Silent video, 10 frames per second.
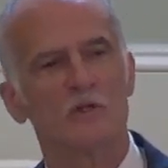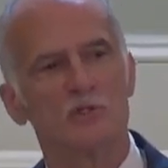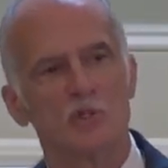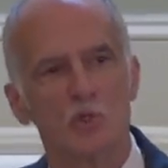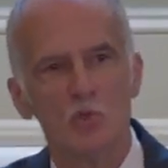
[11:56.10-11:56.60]

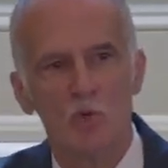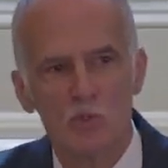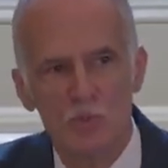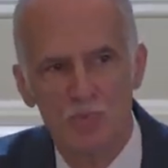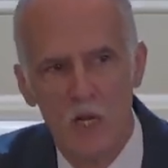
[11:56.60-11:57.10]
What are the
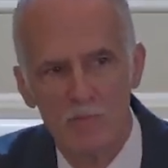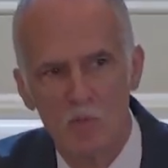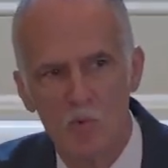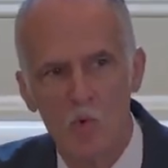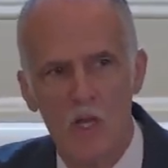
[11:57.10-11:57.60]
two most
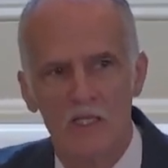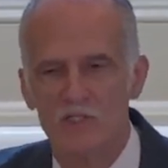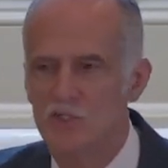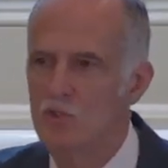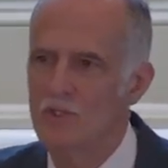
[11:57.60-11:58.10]
probable
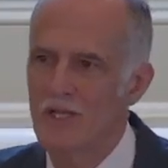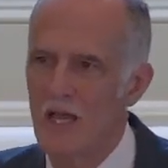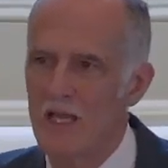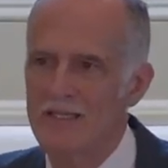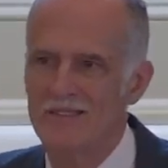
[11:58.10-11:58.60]
ways
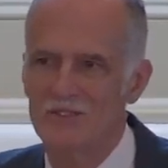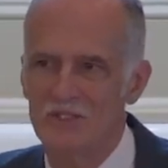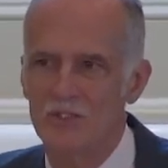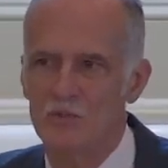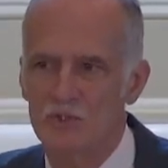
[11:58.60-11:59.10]
you and I
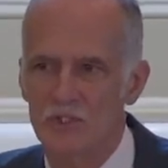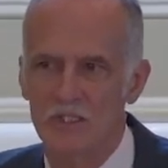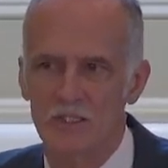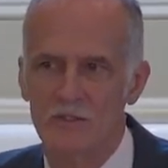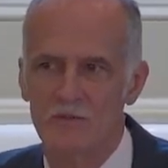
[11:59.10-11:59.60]
conceal
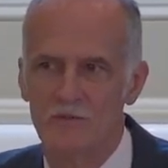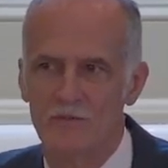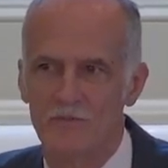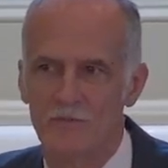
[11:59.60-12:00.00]
sin?